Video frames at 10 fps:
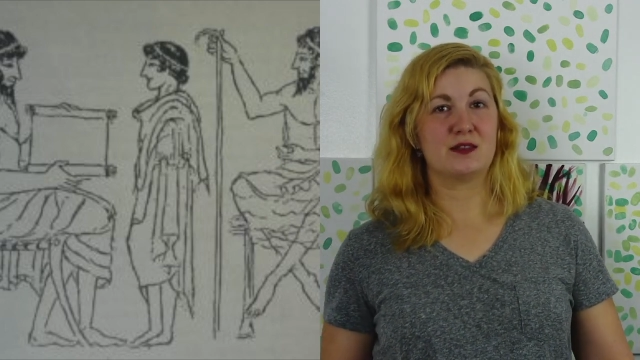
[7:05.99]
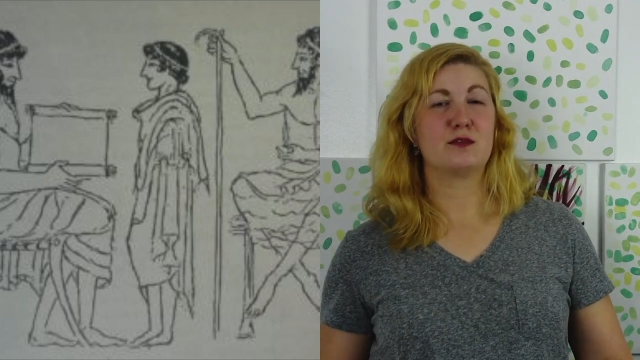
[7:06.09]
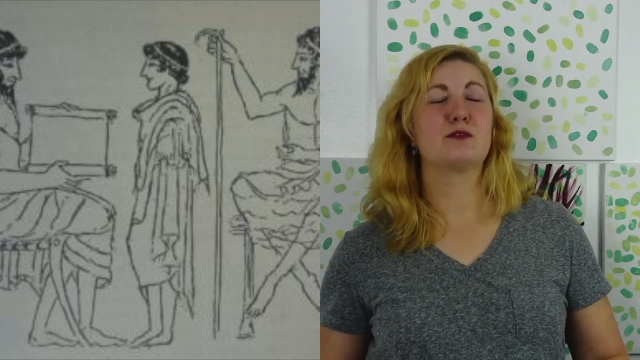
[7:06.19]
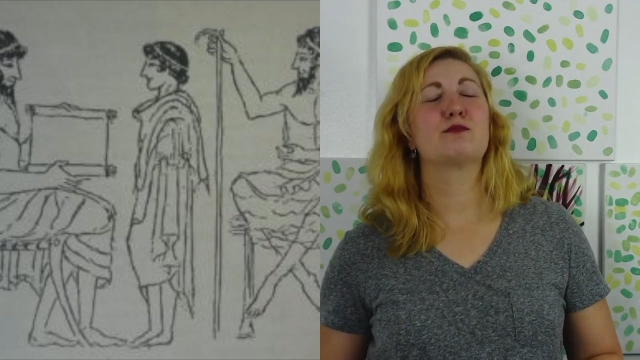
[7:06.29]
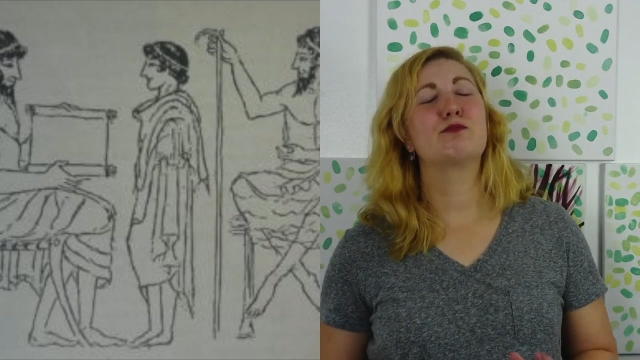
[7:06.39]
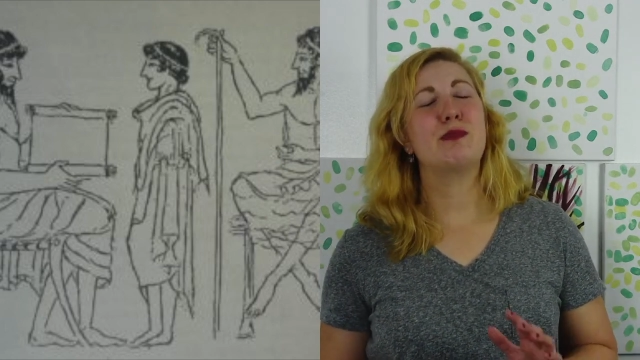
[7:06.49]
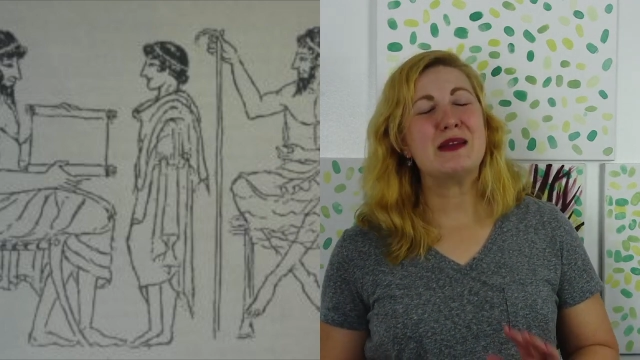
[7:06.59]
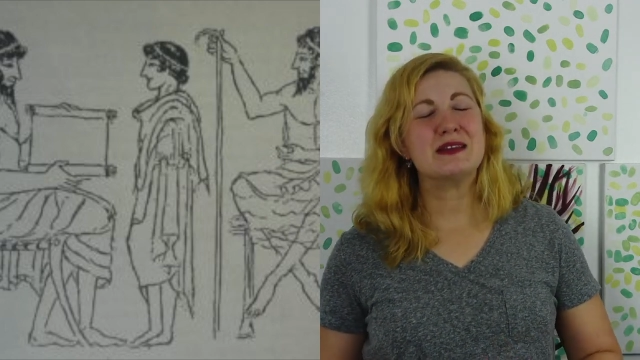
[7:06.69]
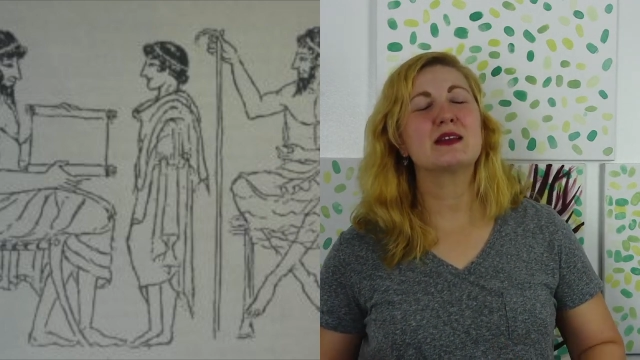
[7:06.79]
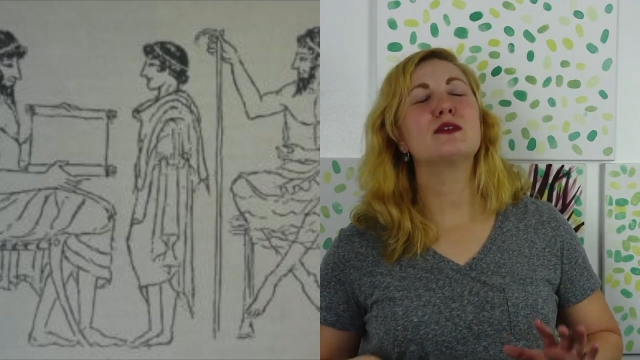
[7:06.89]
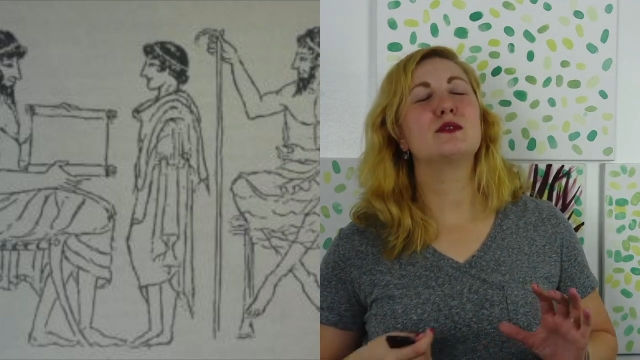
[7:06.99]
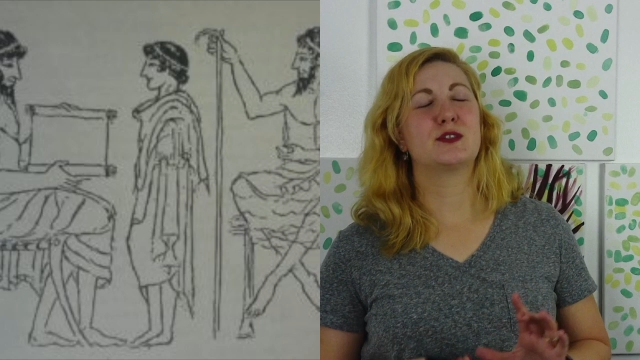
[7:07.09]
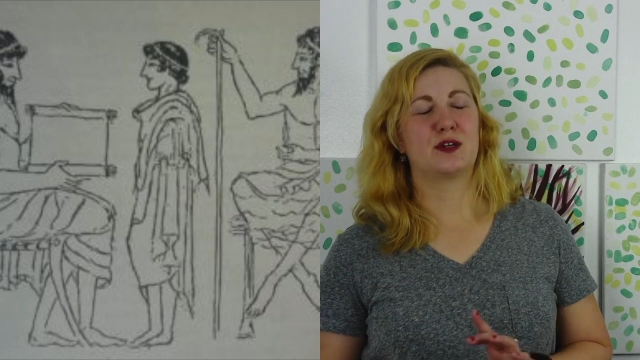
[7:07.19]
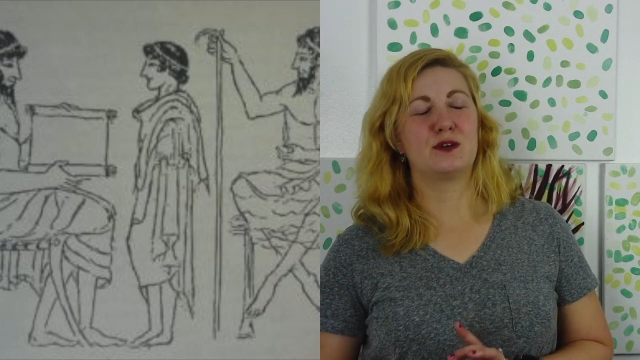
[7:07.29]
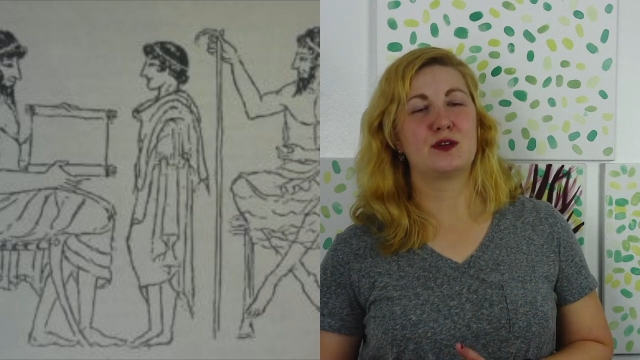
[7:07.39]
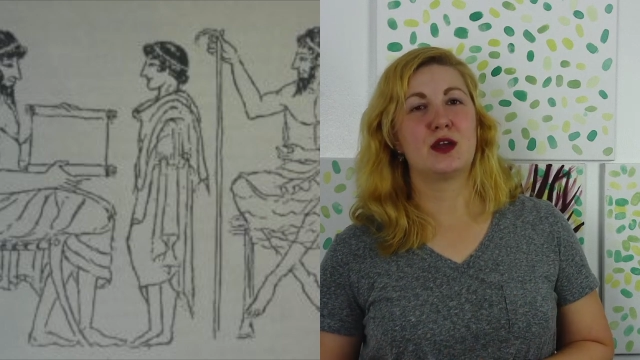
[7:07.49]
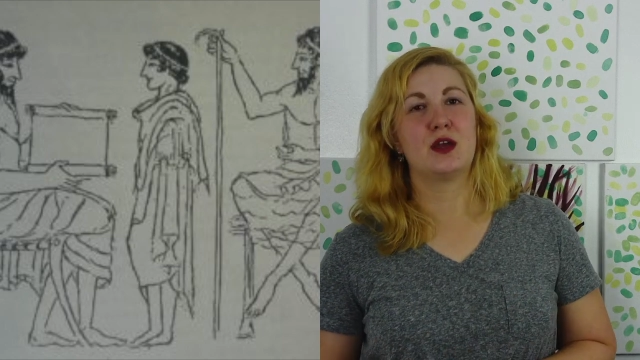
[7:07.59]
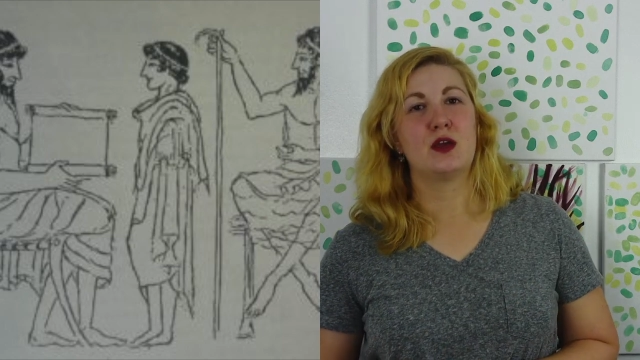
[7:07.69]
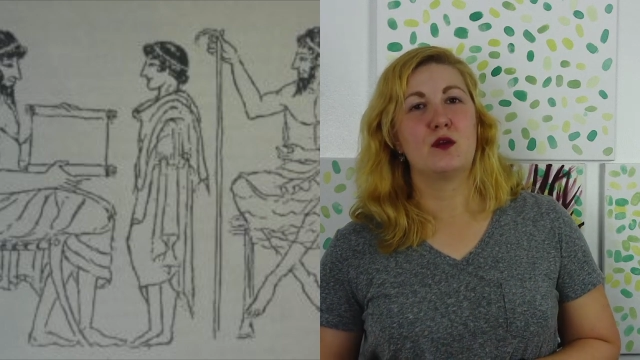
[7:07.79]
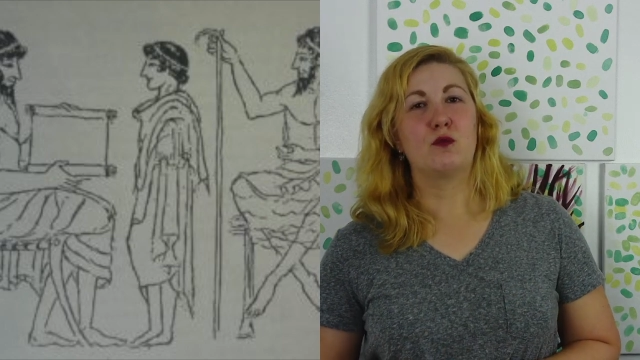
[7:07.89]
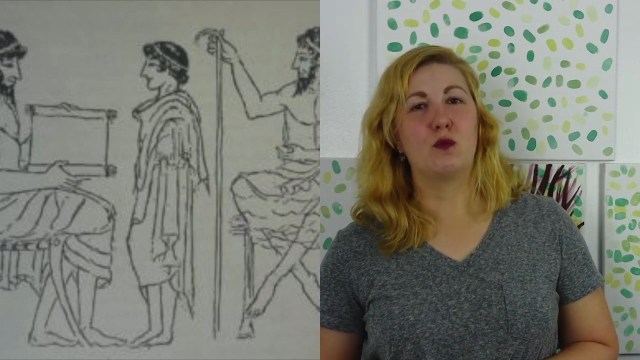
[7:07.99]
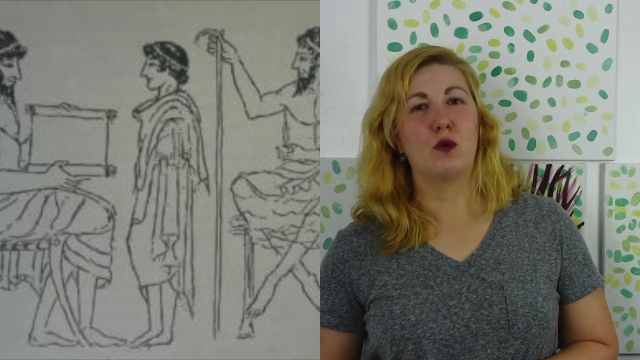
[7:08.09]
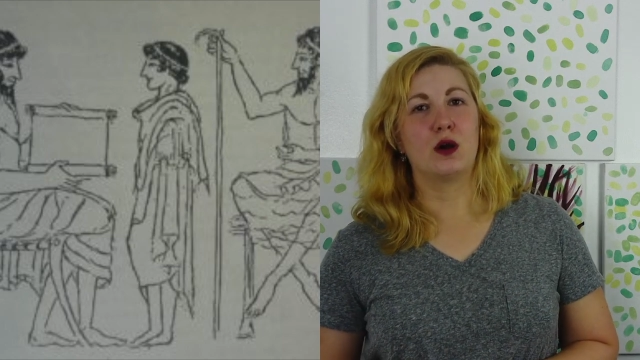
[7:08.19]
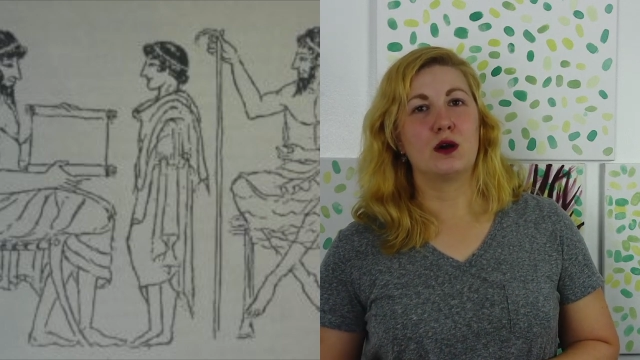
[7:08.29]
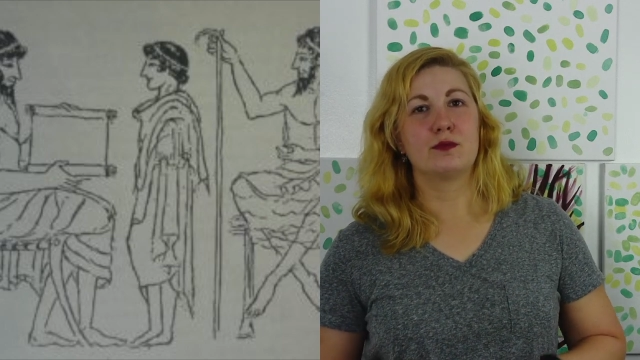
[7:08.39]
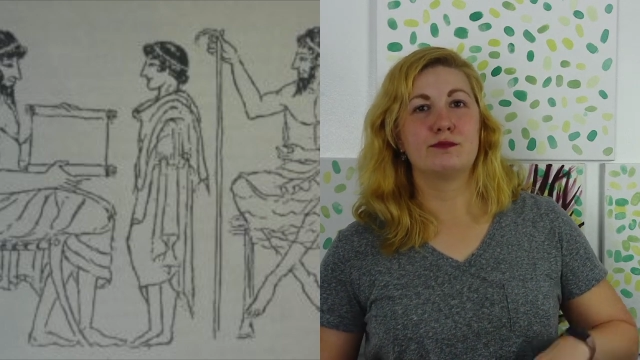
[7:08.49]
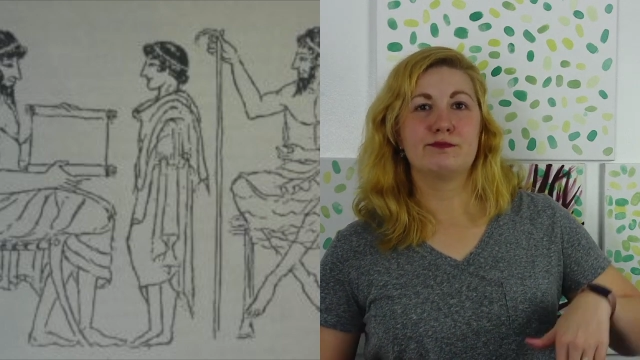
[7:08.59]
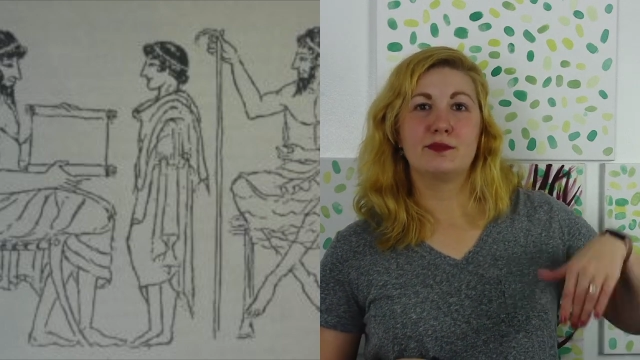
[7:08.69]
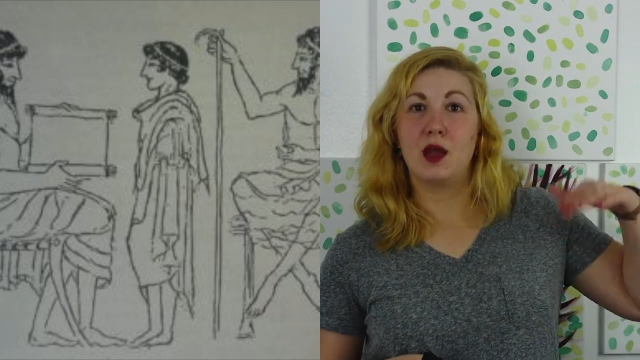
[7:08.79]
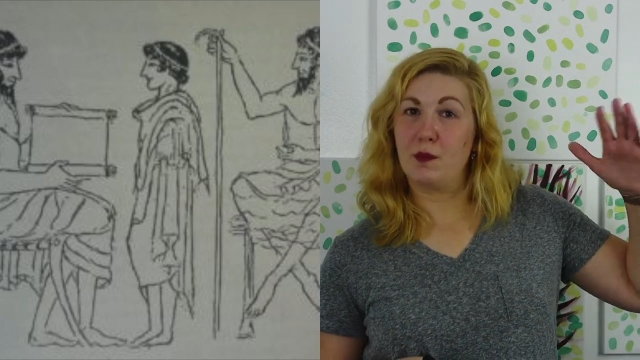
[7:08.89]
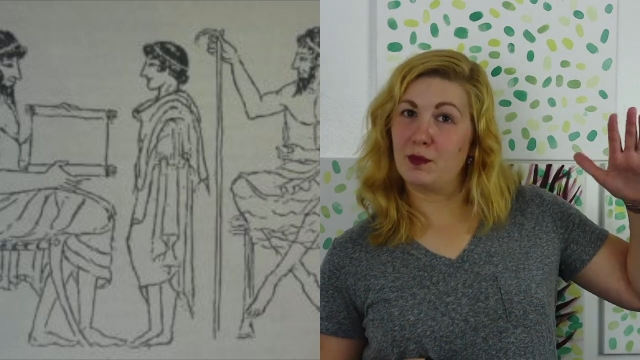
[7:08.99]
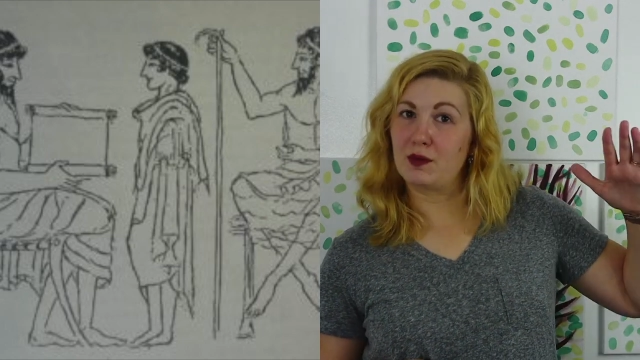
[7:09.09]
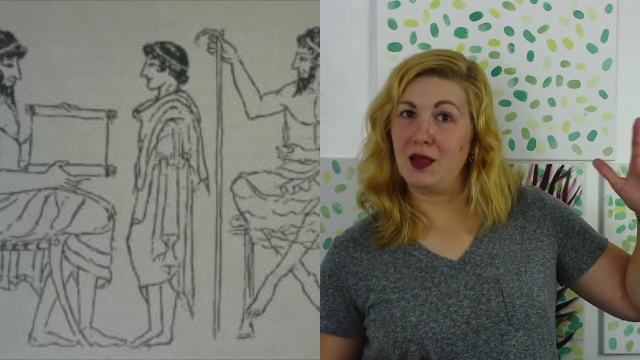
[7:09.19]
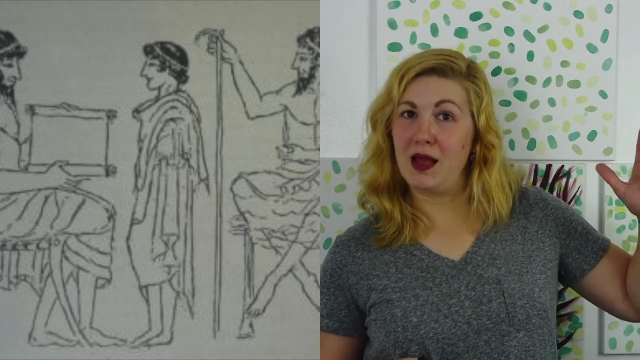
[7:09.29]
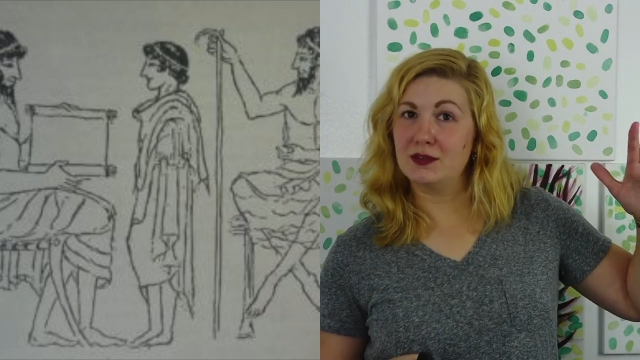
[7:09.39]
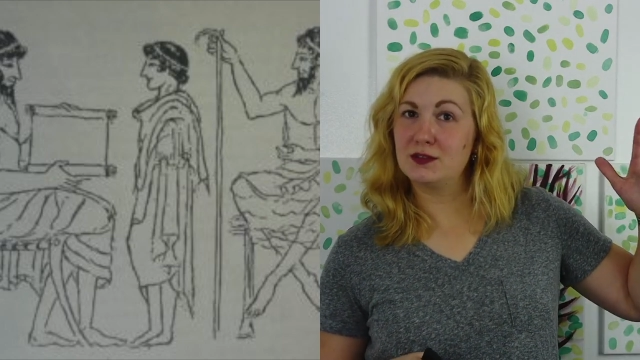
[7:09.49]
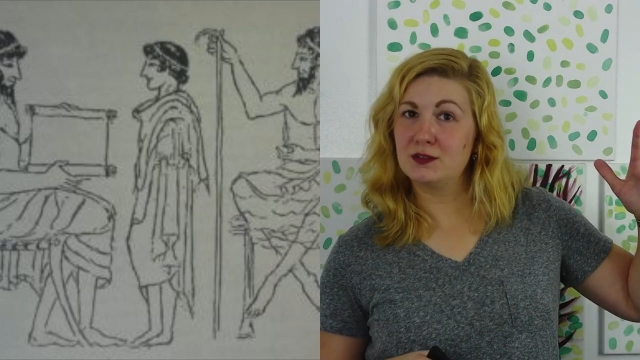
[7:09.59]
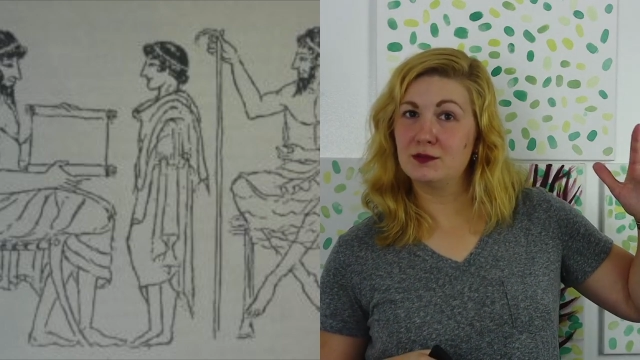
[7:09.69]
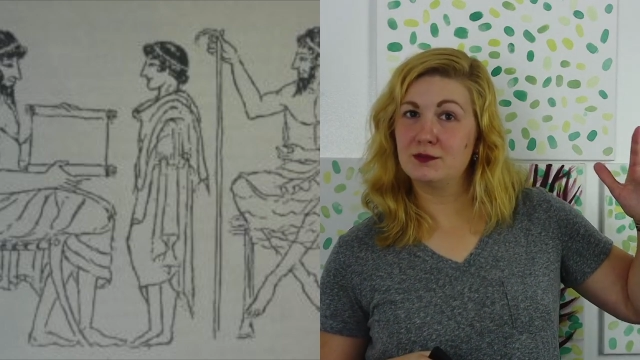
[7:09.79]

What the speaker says: It was basically reserved for the upper class.